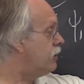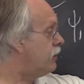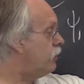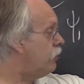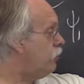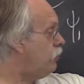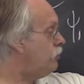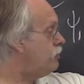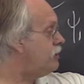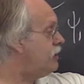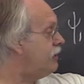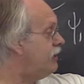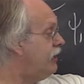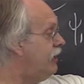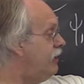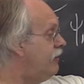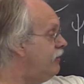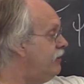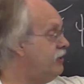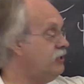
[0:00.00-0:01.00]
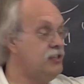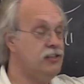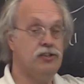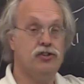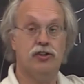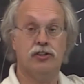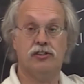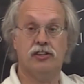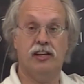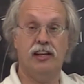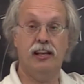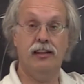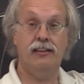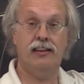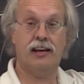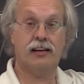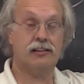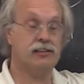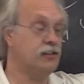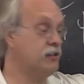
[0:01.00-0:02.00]
Now notice that again, this is just an
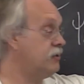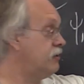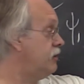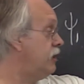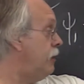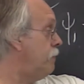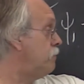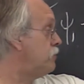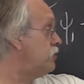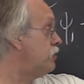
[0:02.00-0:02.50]
indexing step.